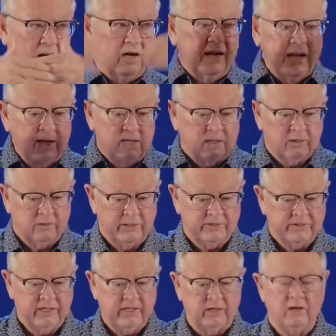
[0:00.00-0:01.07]
Our healer
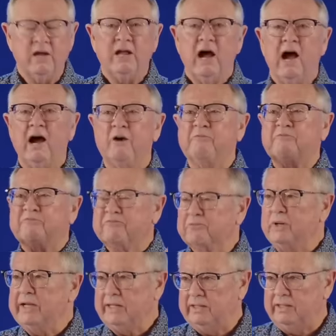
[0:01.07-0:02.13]
is here. Our
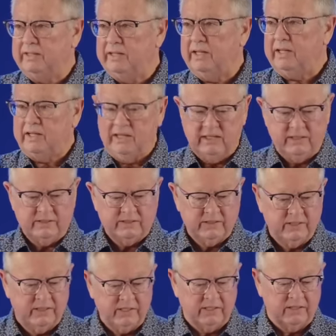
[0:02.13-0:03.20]
friend
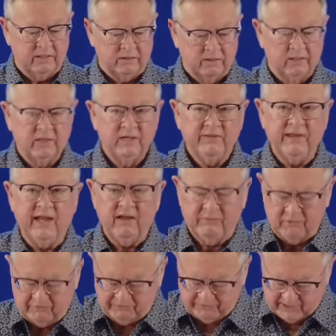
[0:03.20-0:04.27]
is here. The
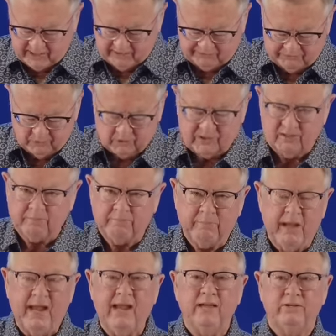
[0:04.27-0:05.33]
ever faithful
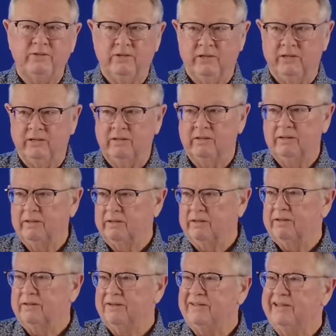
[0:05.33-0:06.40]
companion
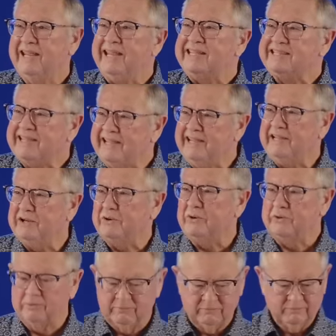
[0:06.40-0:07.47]
is here.